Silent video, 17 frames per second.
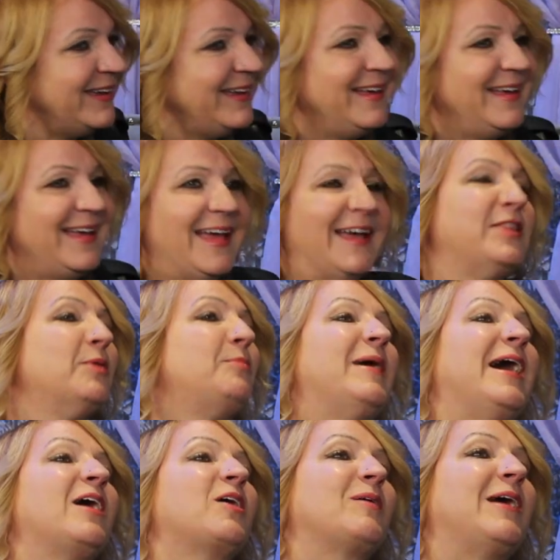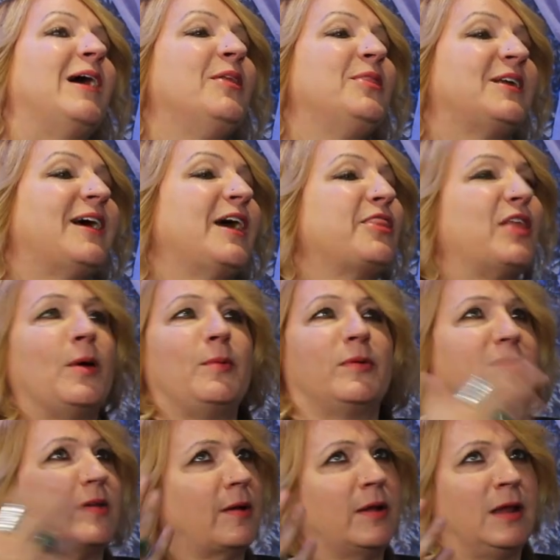in the background that I thought
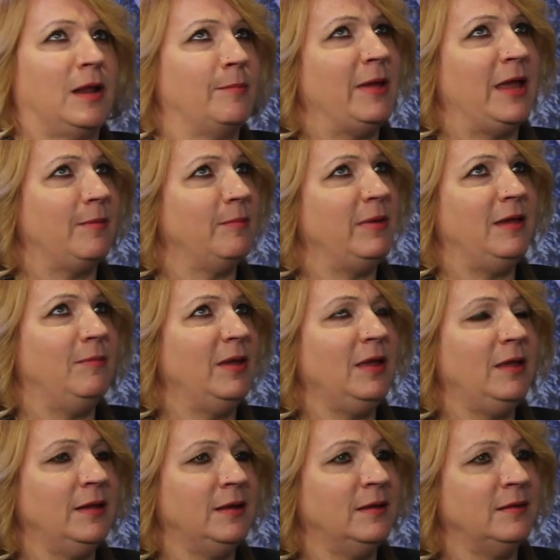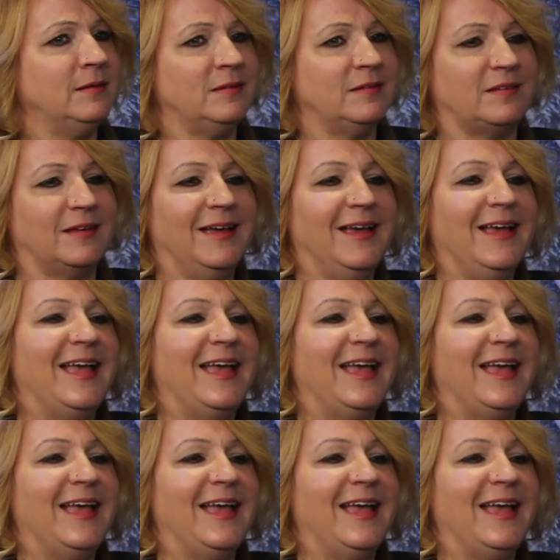was going to make me millions. Yeah.